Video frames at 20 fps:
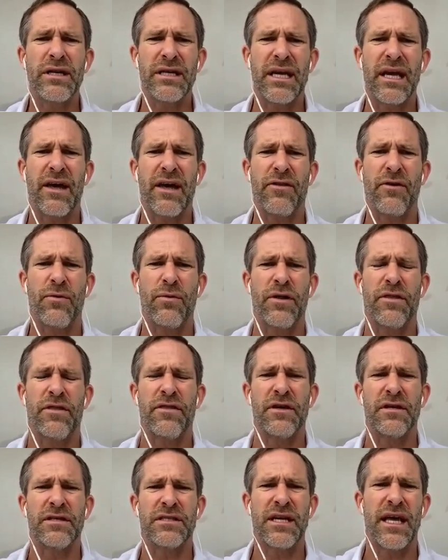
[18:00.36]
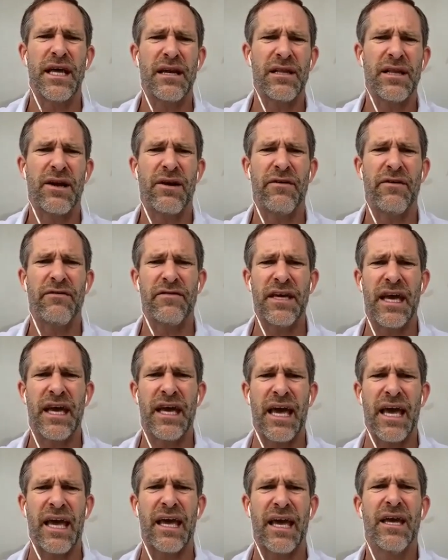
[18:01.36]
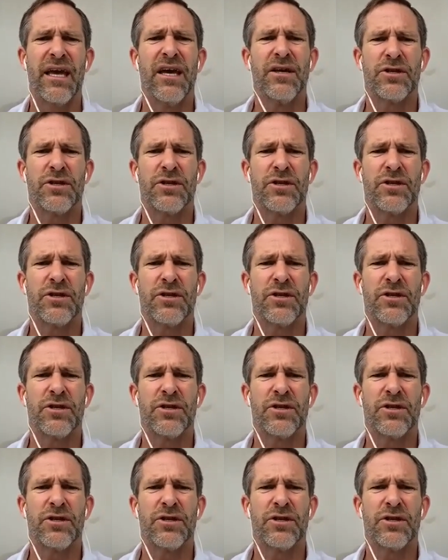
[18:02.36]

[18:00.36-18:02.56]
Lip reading: together with the Santa Clara VA